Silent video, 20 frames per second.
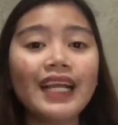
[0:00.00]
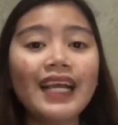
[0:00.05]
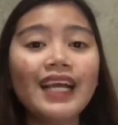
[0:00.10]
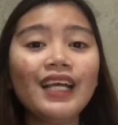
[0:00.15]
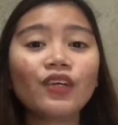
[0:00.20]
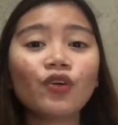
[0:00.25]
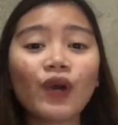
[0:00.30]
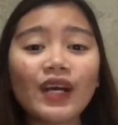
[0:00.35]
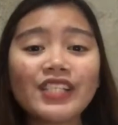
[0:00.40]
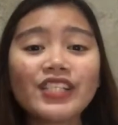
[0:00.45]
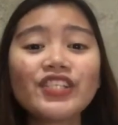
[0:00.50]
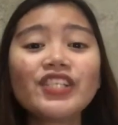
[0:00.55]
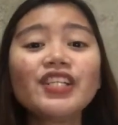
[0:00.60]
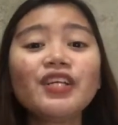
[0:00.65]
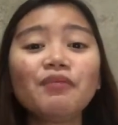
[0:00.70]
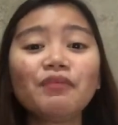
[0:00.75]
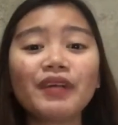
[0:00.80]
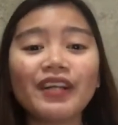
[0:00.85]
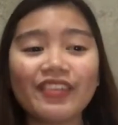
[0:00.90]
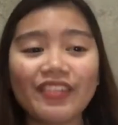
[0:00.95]
Question
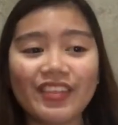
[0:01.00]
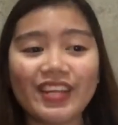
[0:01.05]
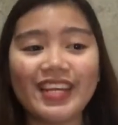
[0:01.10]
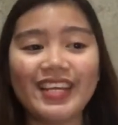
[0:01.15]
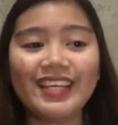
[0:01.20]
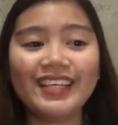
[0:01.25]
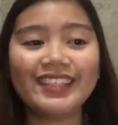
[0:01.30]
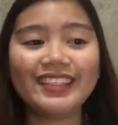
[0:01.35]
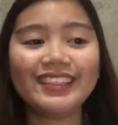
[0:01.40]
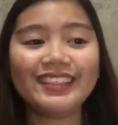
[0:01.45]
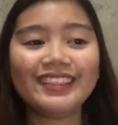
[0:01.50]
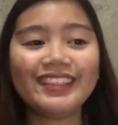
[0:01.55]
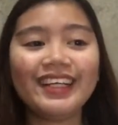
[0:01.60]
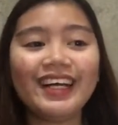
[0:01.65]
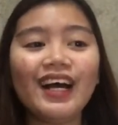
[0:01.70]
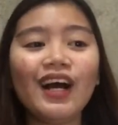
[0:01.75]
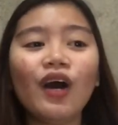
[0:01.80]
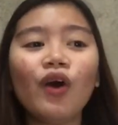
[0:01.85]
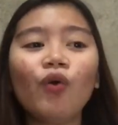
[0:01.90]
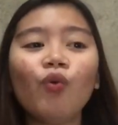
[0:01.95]
number 3.
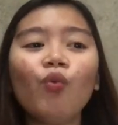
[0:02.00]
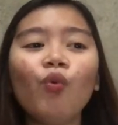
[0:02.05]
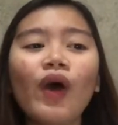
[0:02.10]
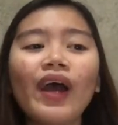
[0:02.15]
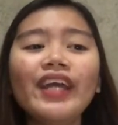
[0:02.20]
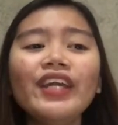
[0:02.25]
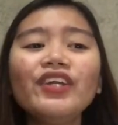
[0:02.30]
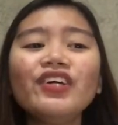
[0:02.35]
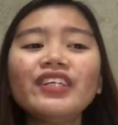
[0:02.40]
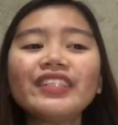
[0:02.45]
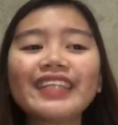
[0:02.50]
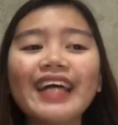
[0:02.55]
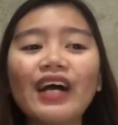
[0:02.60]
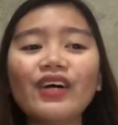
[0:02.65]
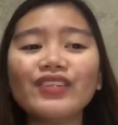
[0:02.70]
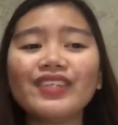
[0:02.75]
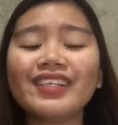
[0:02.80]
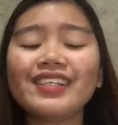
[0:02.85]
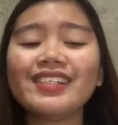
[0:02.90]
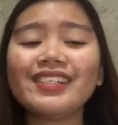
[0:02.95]
Why do
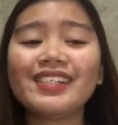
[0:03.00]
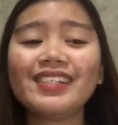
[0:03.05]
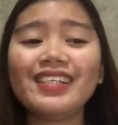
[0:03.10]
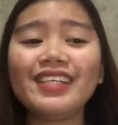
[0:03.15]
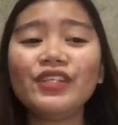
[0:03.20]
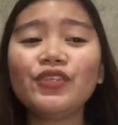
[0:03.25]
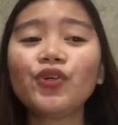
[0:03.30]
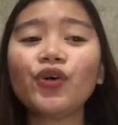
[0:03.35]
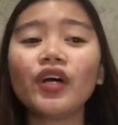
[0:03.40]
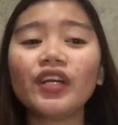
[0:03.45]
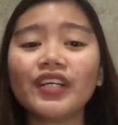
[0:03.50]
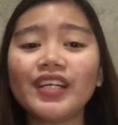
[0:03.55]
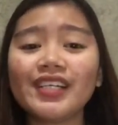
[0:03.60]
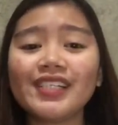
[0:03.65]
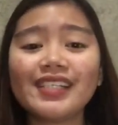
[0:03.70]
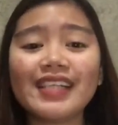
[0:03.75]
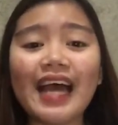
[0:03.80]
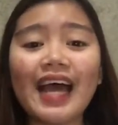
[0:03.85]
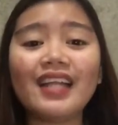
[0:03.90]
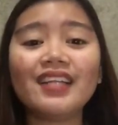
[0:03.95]
accountants need to
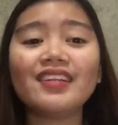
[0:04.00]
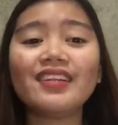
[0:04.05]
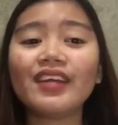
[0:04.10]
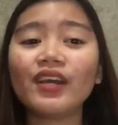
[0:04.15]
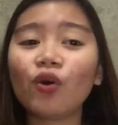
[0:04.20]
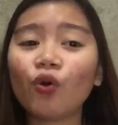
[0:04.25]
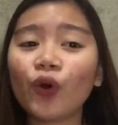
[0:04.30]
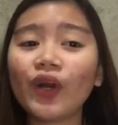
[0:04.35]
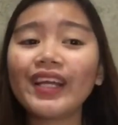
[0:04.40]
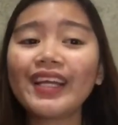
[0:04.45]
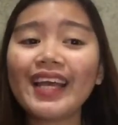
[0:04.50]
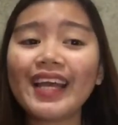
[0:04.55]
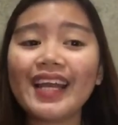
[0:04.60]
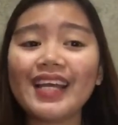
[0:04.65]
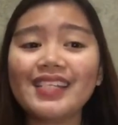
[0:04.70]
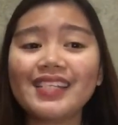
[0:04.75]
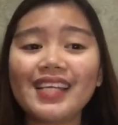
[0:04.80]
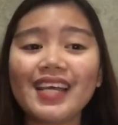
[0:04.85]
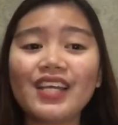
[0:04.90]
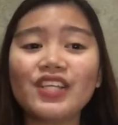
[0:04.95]
understand the
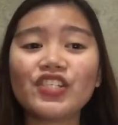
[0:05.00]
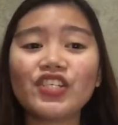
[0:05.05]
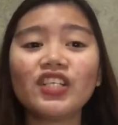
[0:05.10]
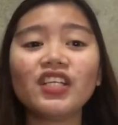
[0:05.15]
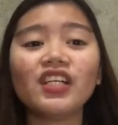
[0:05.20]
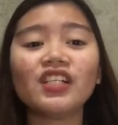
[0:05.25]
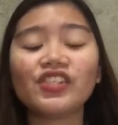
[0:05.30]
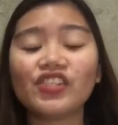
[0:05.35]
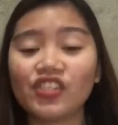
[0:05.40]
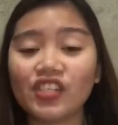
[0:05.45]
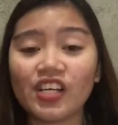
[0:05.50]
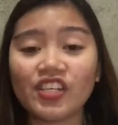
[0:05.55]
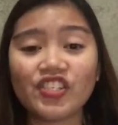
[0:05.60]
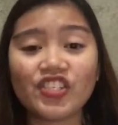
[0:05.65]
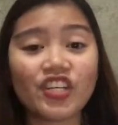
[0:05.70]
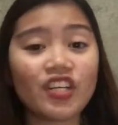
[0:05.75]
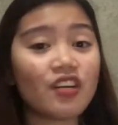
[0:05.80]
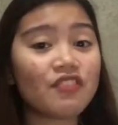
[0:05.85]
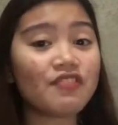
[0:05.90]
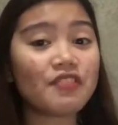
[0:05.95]
organizational
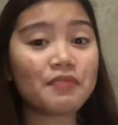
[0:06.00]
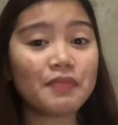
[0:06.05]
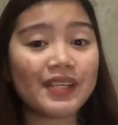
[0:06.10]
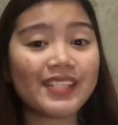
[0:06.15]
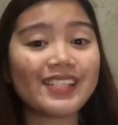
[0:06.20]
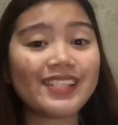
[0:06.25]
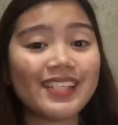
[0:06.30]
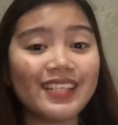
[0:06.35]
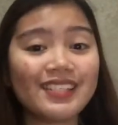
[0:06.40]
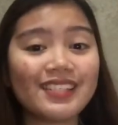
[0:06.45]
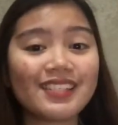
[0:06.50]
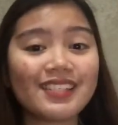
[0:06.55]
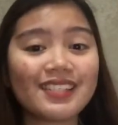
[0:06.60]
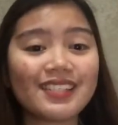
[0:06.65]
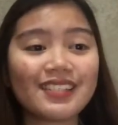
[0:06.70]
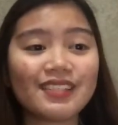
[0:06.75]
structure of a business?